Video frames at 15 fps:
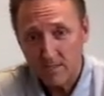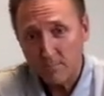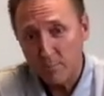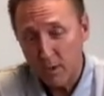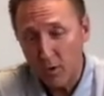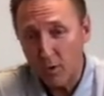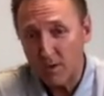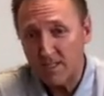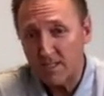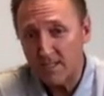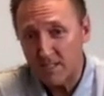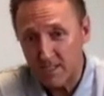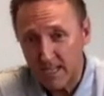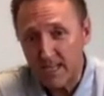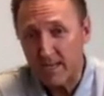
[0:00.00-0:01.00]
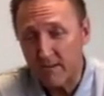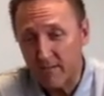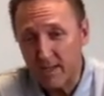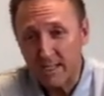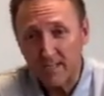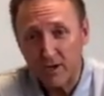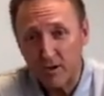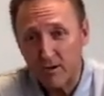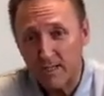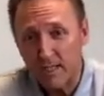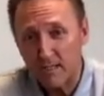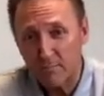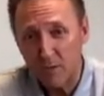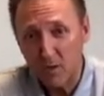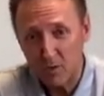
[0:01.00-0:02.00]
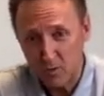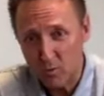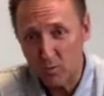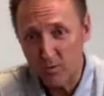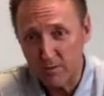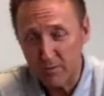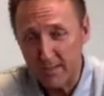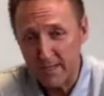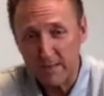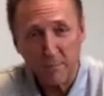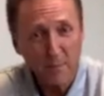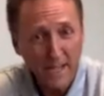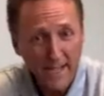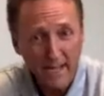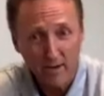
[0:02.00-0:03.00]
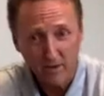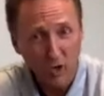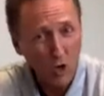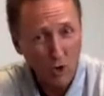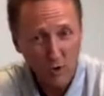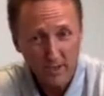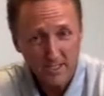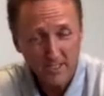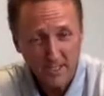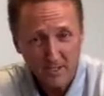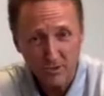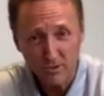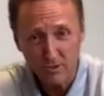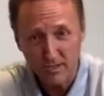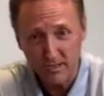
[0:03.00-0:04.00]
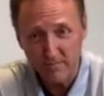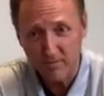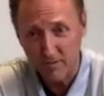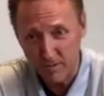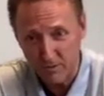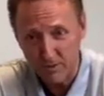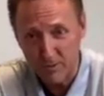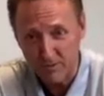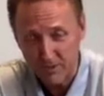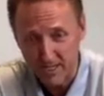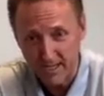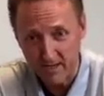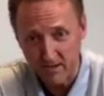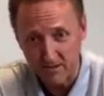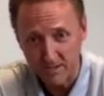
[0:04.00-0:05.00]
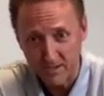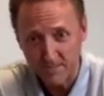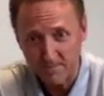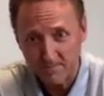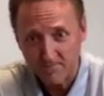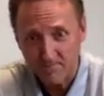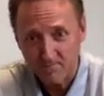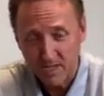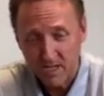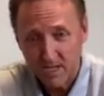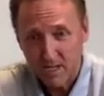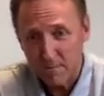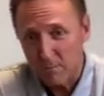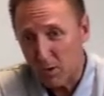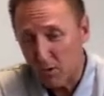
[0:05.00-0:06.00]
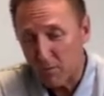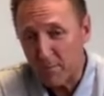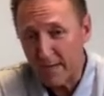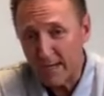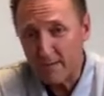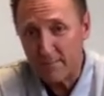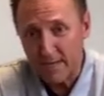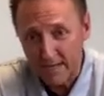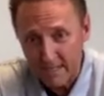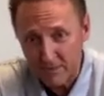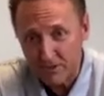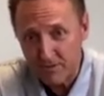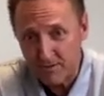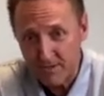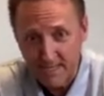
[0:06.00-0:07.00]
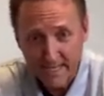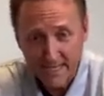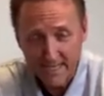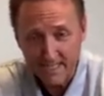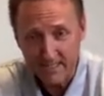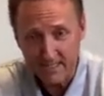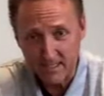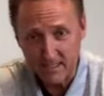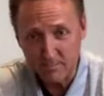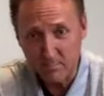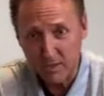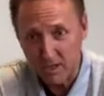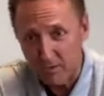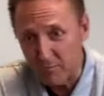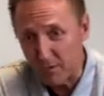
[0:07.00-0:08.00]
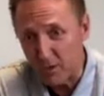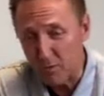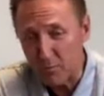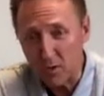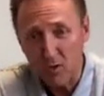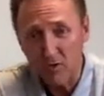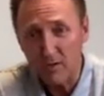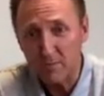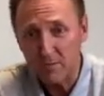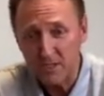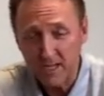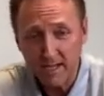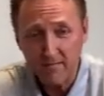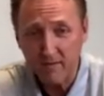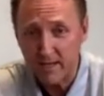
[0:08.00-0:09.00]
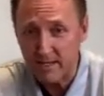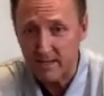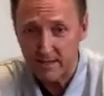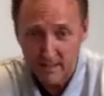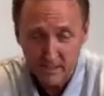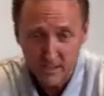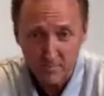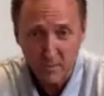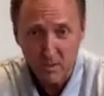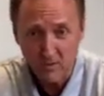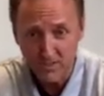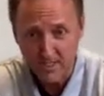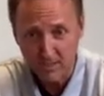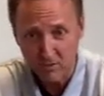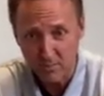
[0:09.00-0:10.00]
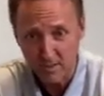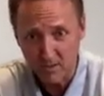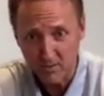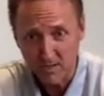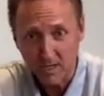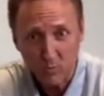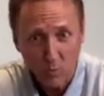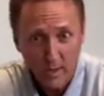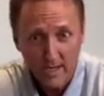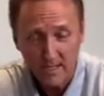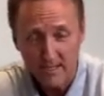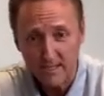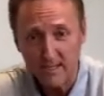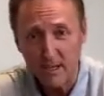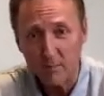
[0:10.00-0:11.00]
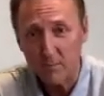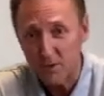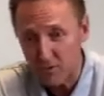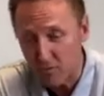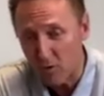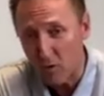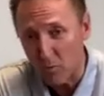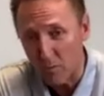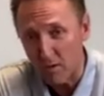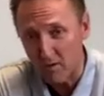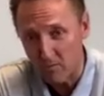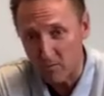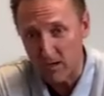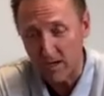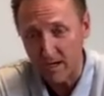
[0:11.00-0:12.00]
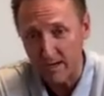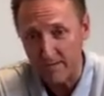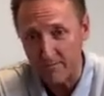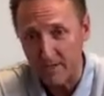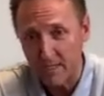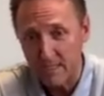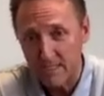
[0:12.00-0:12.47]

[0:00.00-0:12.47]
But Lawrence instinctively turned his boat toward the men and paddled hard as he could for those two sailors. Both men had been injured in the accident, but Lemieux pulled them safely into his small sailboat and waited until a patrol boat arrived.